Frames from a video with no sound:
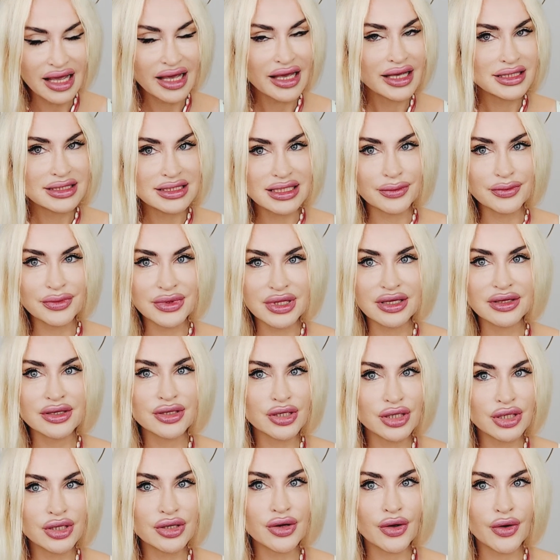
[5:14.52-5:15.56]
Something,
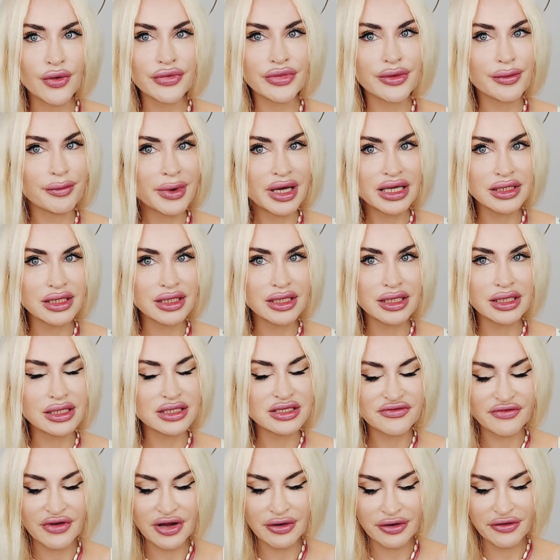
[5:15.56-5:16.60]
you know, the money
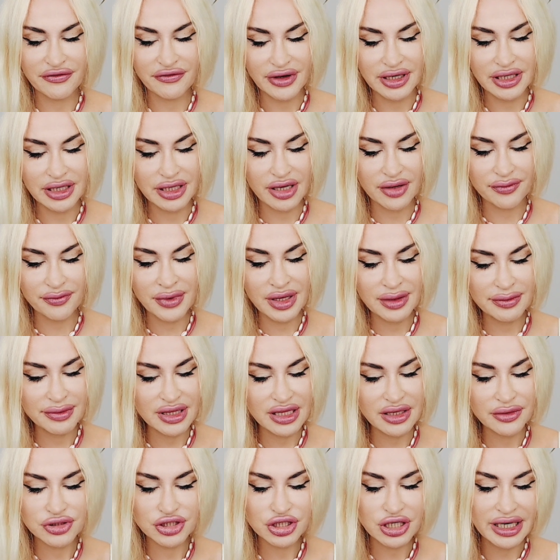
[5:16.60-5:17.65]
is very funny. Maybe they
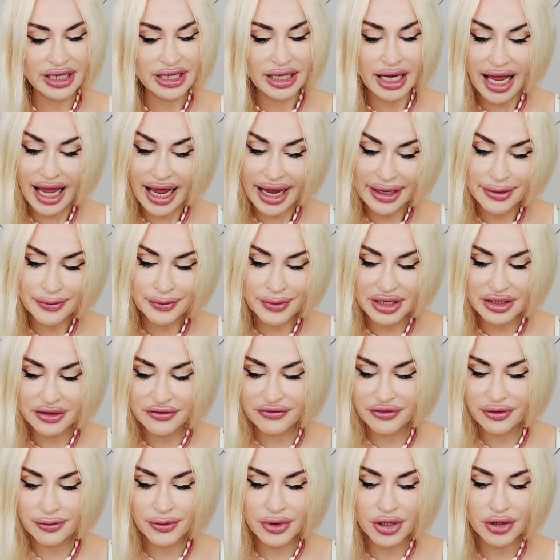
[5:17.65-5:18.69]
were trying to hide money
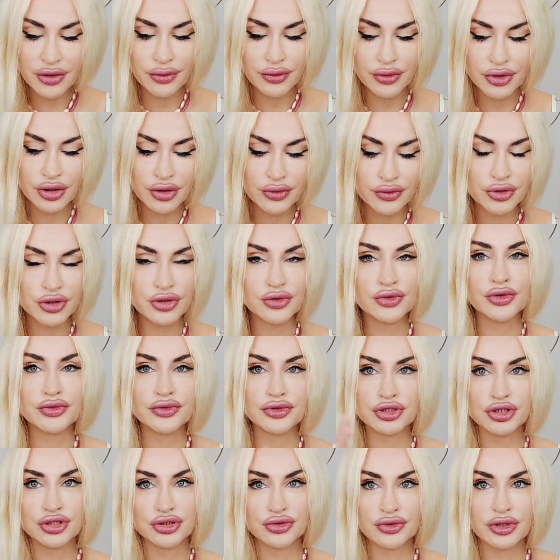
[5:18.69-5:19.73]
from you. You know your
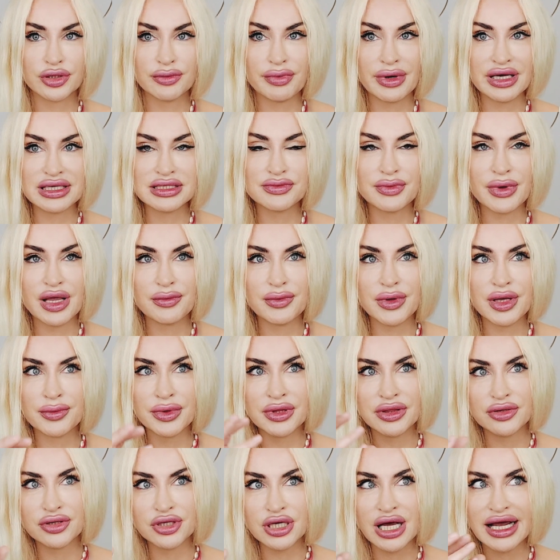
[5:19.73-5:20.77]
story best, baby, but
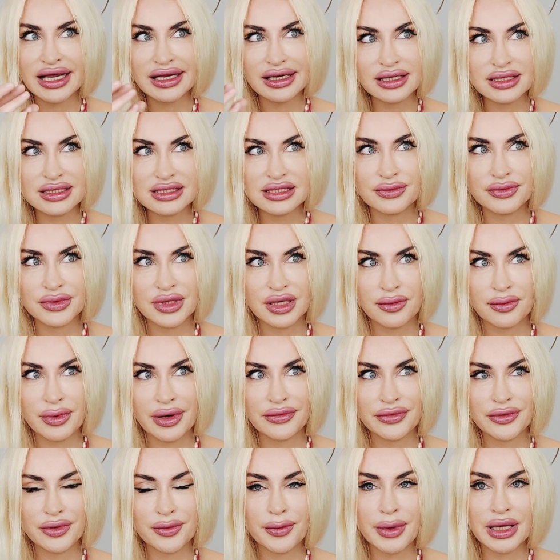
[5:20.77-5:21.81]
they're hiding something about
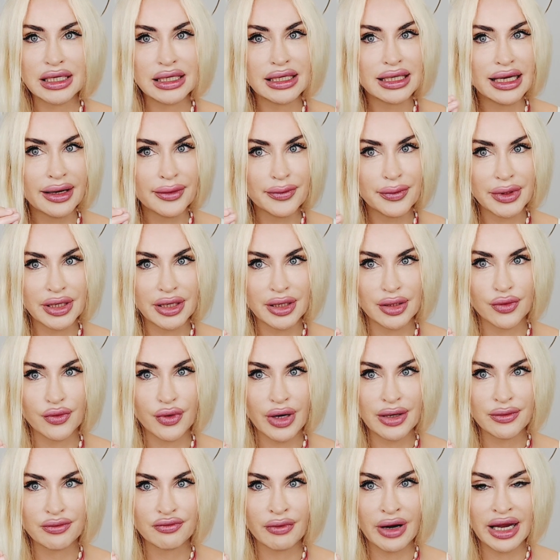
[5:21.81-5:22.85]
their money not being
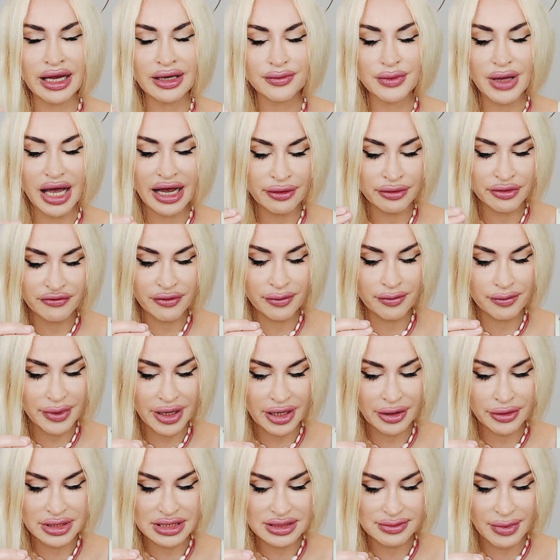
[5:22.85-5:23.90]
quite right out of
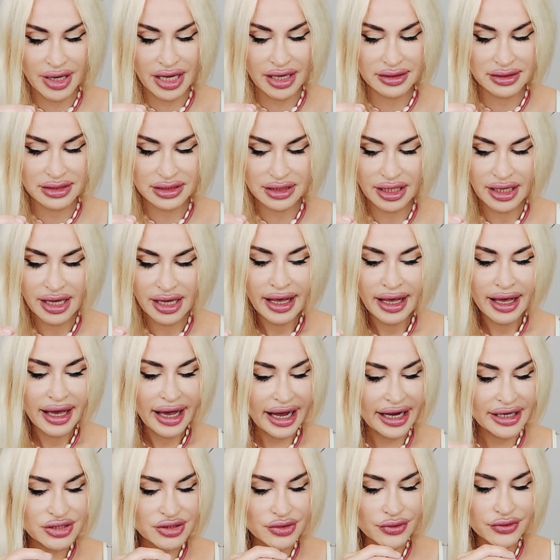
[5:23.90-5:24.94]
embarrassment.
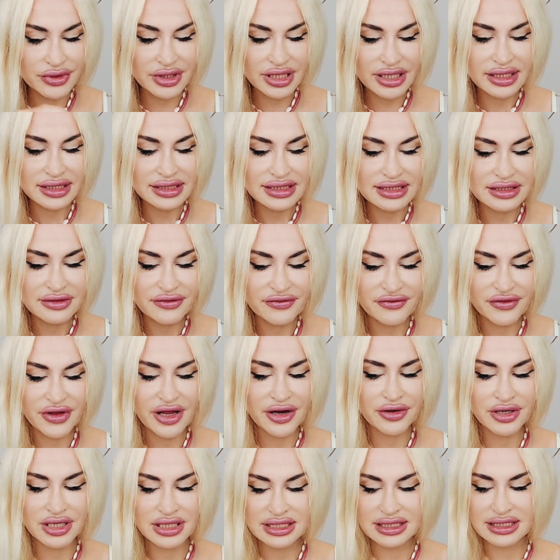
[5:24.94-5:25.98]
I don't think it's
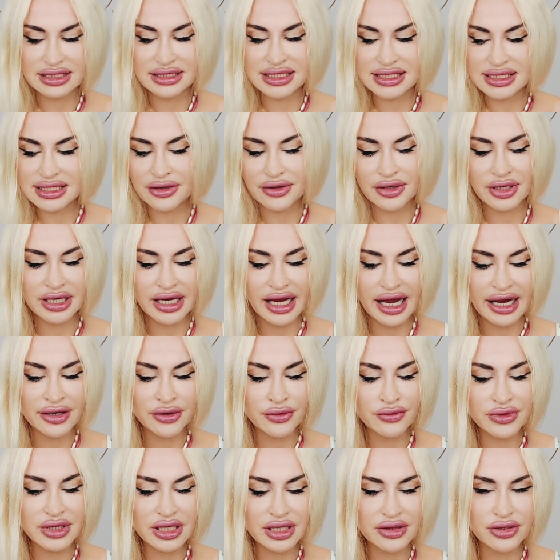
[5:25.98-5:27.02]
nefarious necessarily. I
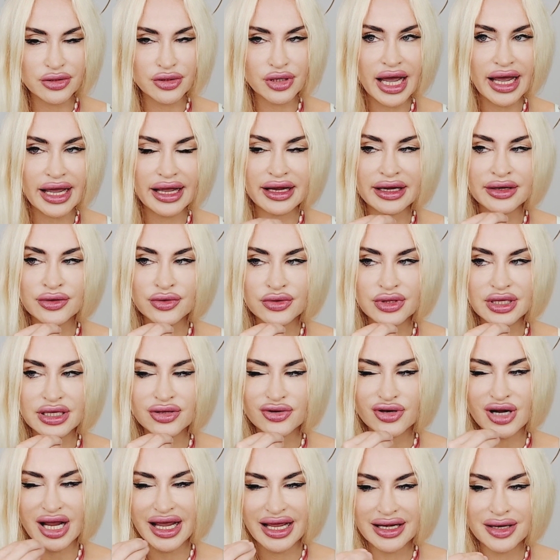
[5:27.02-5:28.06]
don't think they're
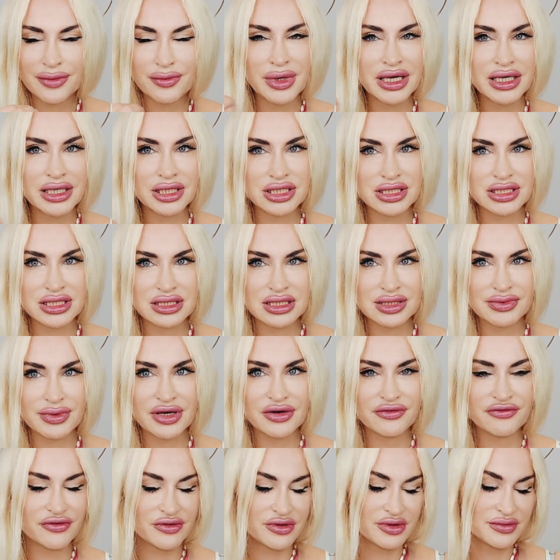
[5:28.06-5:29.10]
hiding money just to spend
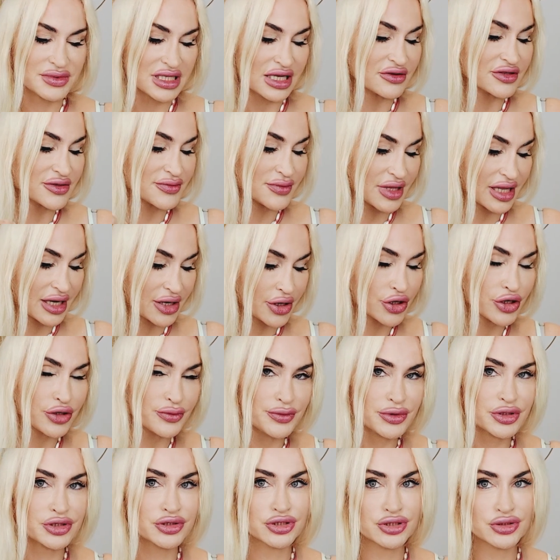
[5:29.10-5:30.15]
it for themselves, but that could
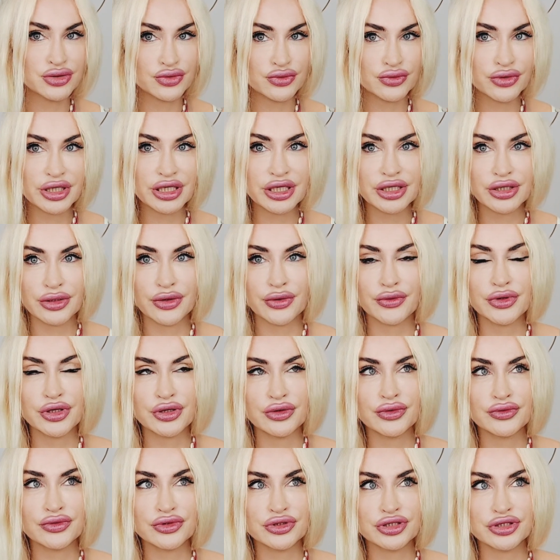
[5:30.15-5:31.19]
be your story. You know
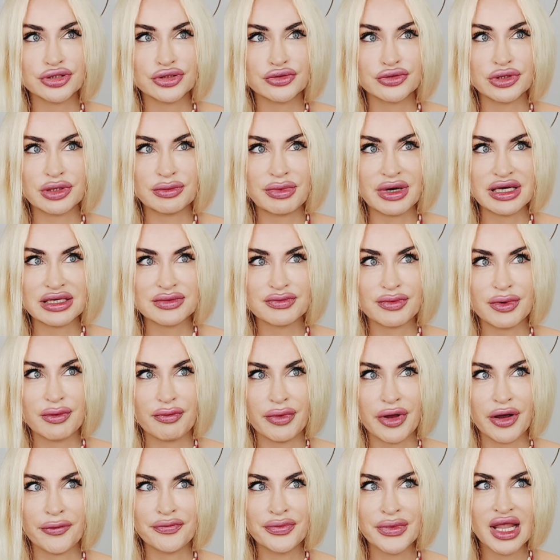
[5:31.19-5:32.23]
your story best, baby.
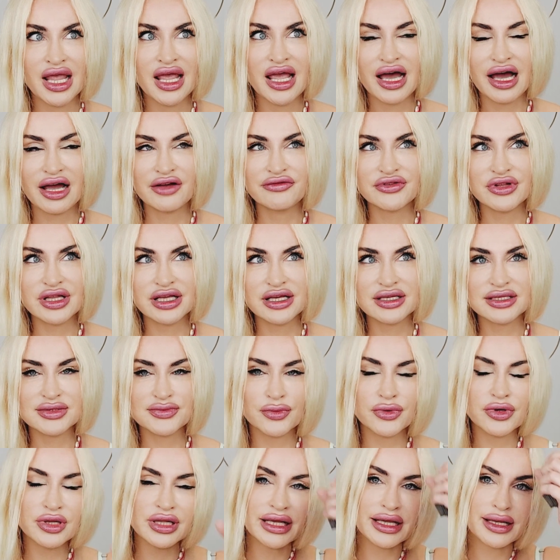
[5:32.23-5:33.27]
I feel like it's
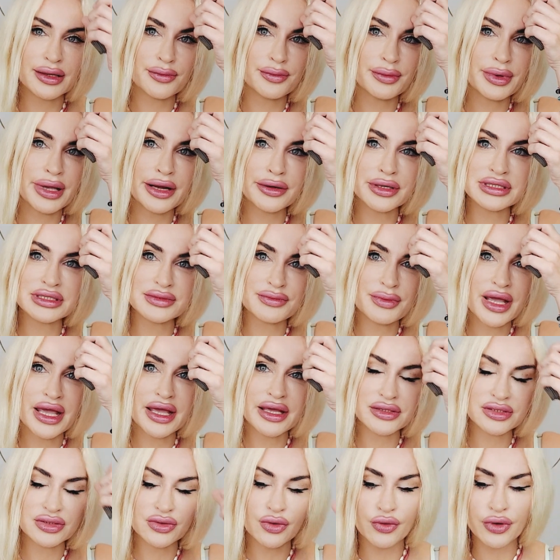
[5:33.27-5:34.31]
more like
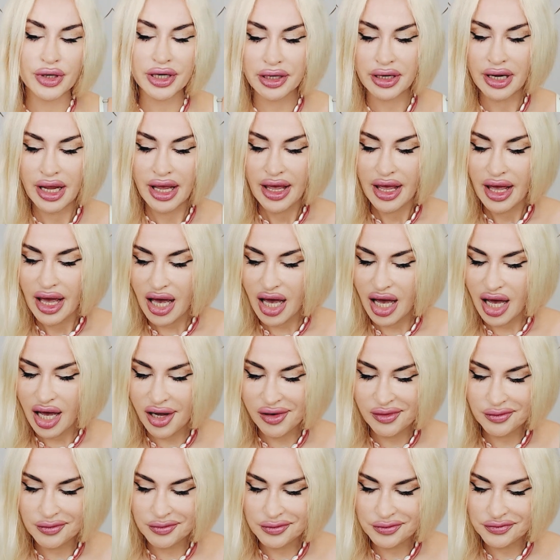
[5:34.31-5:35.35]
embarrassment or
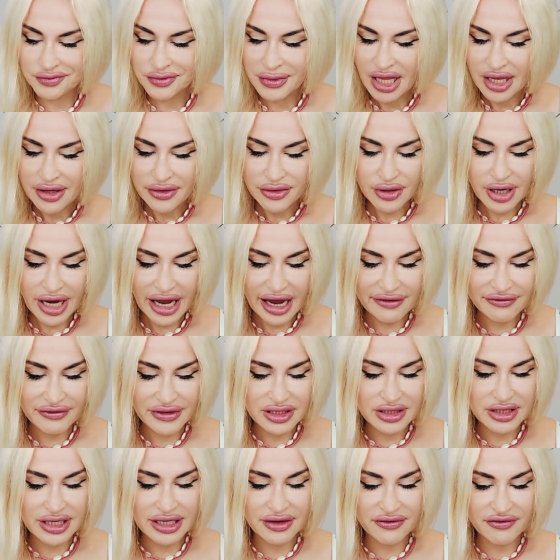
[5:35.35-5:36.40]
they're
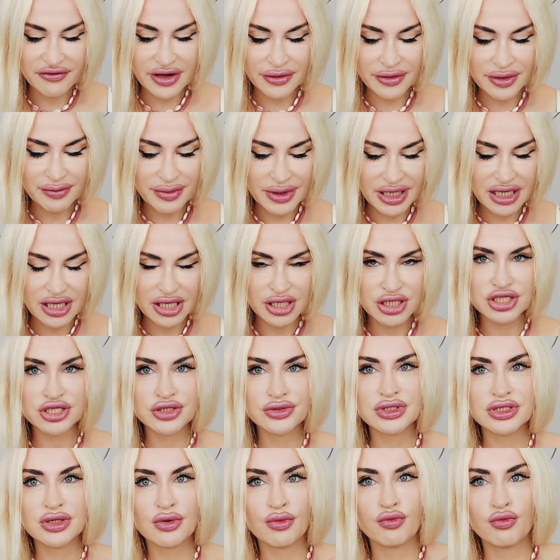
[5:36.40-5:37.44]
having like very big
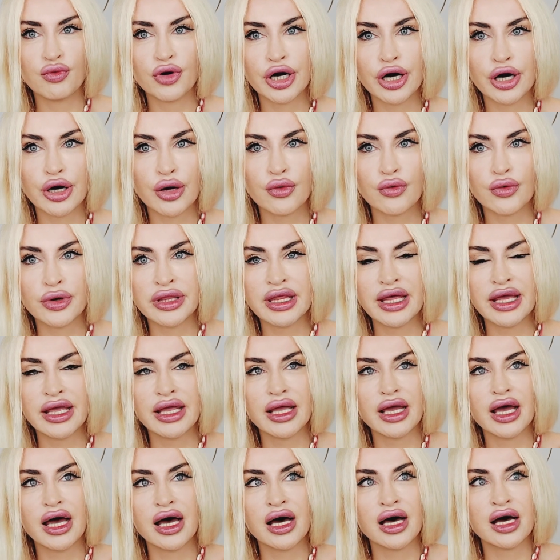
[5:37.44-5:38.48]
issues at work or
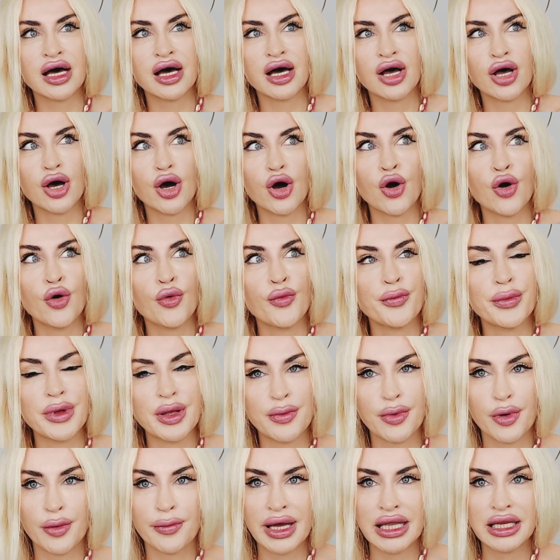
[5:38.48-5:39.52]
they owe
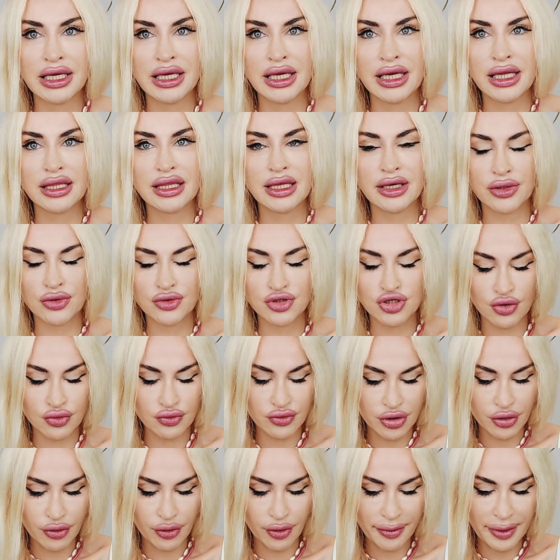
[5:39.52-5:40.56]
people money that you don't
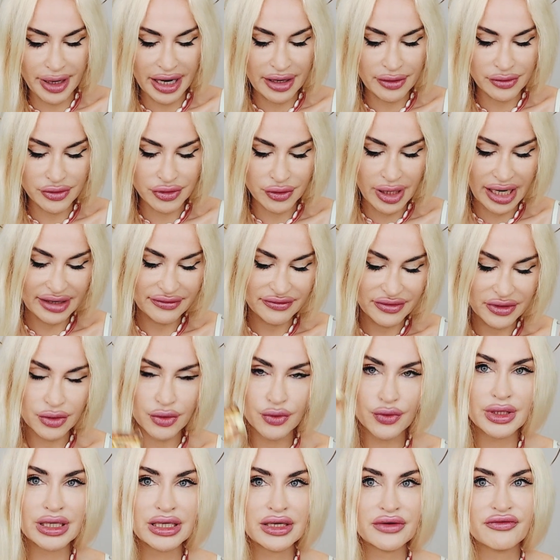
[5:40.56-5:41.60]
know about. You have the
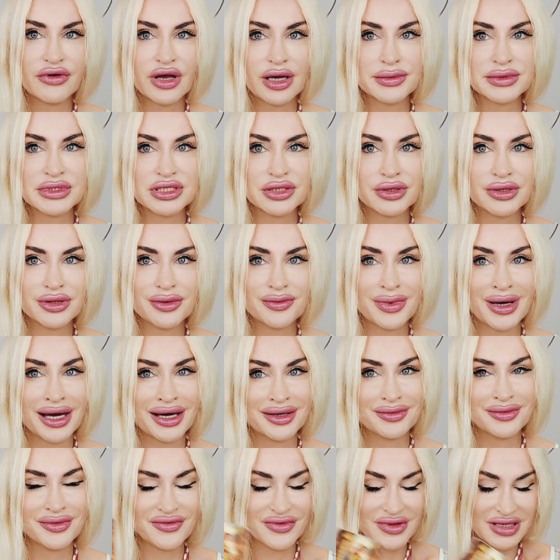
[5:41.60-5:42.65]
Queen of Cups here at the
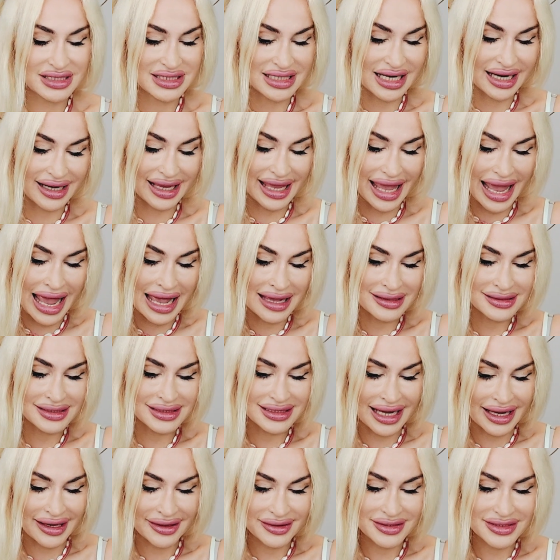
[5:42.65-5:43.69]
bottom of the deck and
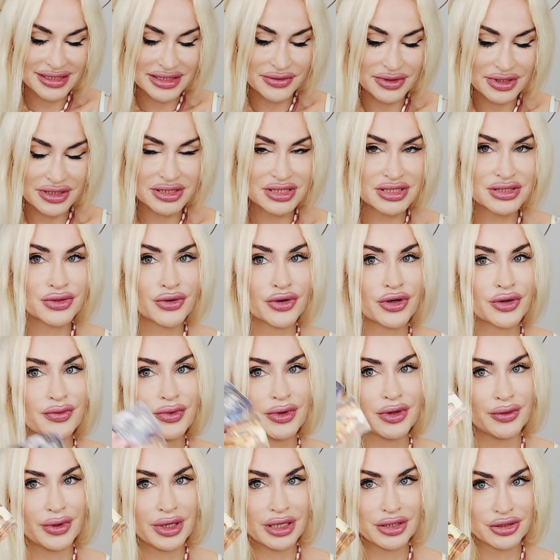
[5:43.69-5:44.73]
death, so there's
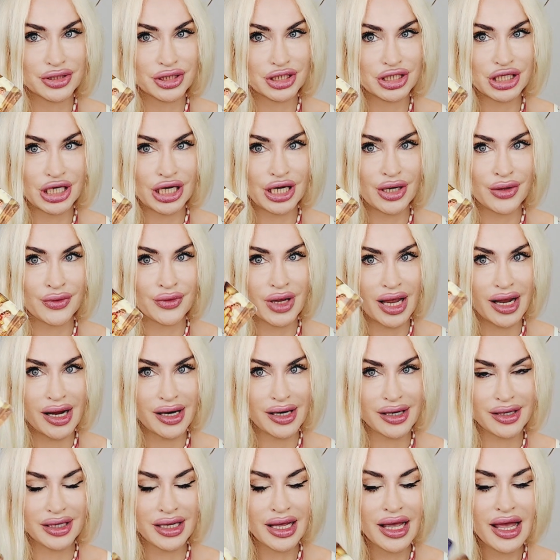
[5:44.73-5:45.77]
Scorpio energy,
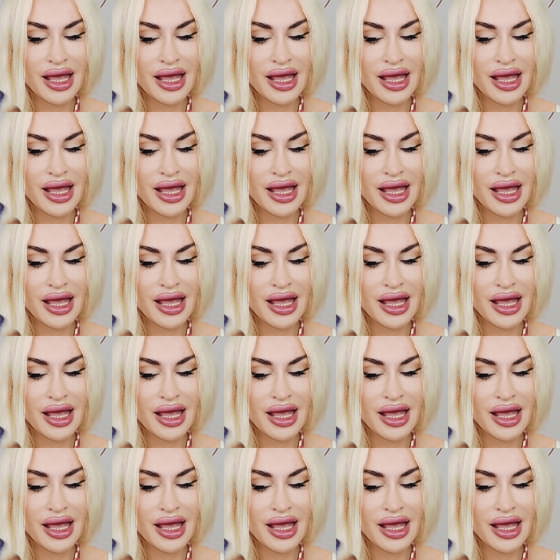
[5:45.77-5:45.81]
okay?